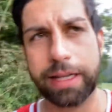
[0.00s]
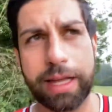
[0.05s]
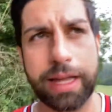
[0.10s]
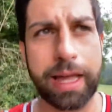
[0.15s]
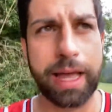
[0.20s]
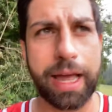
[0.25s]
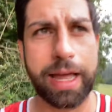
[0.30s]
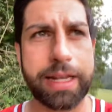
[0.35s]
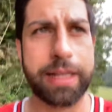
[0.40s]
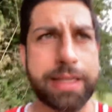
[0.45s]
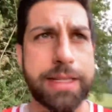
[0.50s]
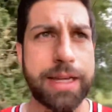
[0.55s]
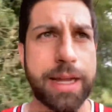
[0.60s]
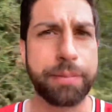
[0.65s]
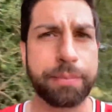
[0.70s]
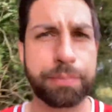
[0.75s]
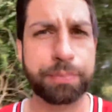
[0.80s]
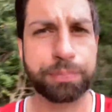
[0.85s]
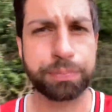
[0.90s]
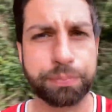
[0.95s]

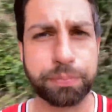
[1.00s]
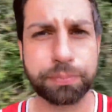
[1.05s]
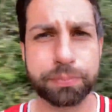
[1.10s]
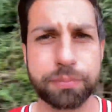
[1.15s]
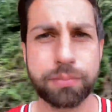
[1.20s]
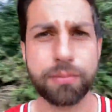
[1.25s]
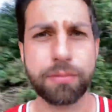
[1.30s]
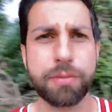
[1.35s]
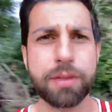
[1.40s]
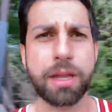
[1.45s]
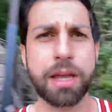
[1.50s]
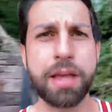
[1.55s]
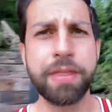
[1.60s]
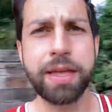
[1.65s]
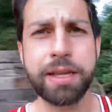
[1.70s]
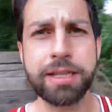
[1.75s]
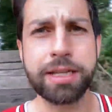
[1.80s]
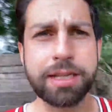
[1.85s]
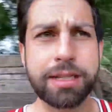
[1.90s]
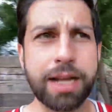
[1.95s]
And
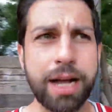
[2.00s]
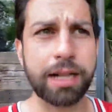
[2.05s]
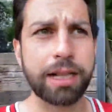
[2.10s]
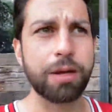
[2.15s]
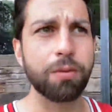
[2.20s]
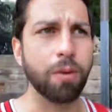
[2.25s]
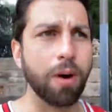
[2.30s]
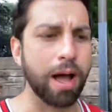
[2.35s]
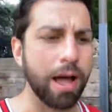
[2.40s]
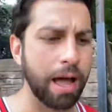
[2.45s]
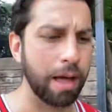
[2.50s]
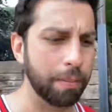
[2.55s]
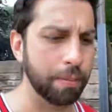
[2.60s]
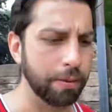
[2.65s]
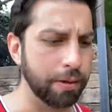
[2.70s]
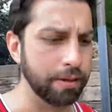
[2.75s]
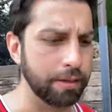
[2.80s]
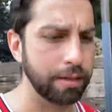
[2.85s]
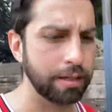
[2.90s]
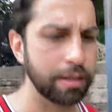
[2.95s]
that's exactly what
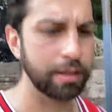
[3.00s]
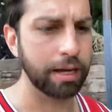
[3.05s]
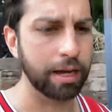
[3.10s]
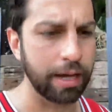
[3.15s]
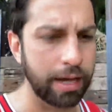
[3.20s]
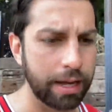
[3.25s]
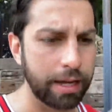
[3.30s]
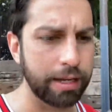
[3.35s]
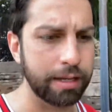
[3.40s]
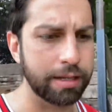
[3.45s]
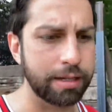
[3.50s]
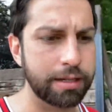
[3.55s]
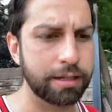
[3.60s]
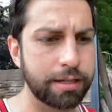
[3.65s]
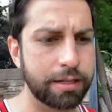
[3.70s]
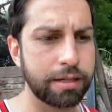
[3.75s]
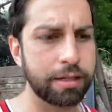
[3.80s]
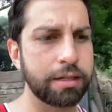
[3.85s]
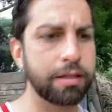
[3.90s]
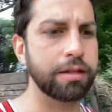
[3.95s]
happened. And
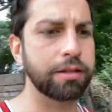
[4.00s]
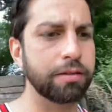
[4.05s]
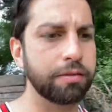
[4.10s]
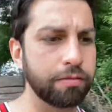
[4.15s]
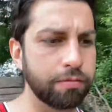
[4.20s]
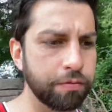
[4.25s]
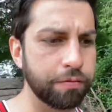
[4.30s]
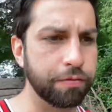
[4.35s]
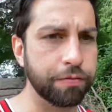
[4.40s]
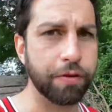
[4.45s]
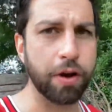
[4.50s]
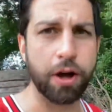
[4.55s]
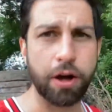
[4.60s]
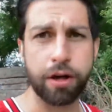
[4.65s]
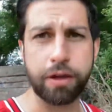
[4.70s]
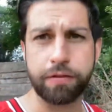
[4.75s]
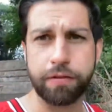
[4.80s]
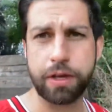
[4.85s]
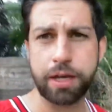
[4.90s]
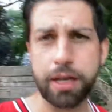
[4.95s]

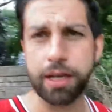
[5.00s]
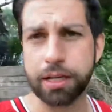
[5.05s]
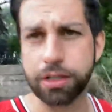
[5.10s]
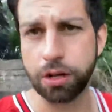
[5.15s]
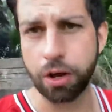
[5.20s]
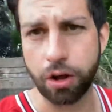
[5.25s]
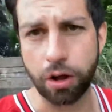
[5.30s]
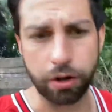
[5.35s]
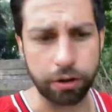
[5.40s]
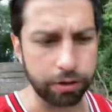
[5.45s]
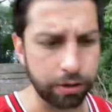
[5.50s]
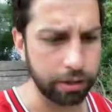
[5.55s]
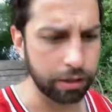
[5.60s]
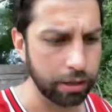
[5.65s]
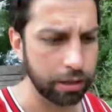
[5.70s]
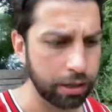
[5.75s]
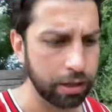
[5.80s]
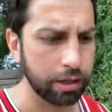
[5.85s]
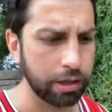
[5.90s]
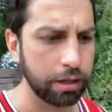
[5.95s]
5 years on,
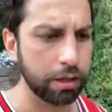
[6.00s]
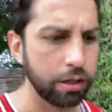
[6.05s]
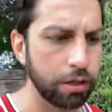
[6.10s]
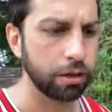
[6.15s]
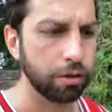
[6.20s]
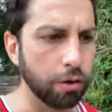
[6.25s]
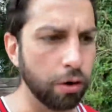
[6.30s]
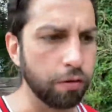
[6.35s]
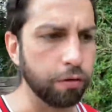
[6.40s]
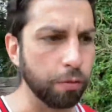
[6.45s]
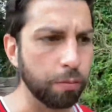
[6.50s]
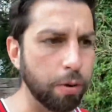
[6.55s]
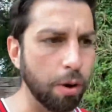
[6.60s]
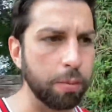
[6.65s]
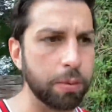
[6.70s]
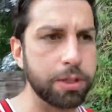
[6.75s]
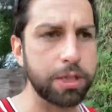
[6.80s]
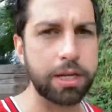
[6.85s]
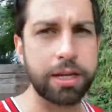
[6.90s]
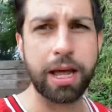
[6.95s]
Norfolk
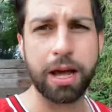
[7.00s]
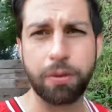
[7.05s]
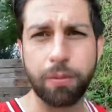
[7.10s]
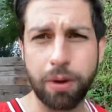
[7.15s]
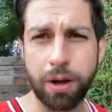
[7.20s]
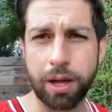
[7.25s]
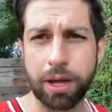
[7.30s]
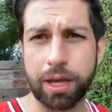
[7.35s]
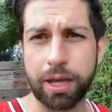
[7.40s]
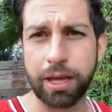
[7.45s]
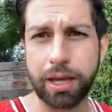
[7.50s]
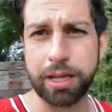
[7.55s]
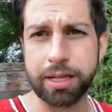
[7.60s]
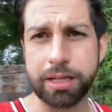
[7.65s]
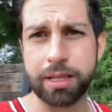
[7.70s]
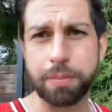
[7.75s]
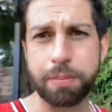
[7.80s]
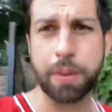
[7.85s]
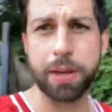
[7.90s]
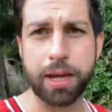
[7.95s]
Property Network is
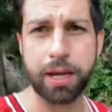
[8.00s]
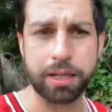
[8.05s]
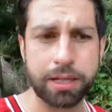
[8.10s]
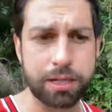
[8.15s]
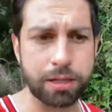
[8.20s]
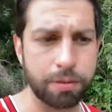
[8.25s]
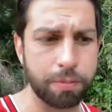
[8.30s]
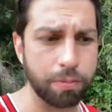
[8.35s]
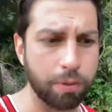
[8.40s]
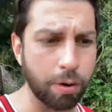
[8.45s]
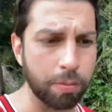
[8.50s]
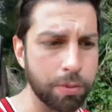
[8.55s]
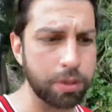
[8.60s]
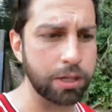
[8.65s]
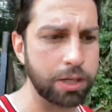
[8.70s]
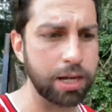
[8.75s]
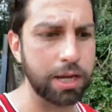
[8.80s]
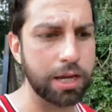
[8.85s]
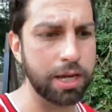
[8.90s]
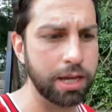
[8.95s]
the biggest
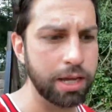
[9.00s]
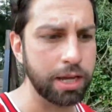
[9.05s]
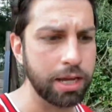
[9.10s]
property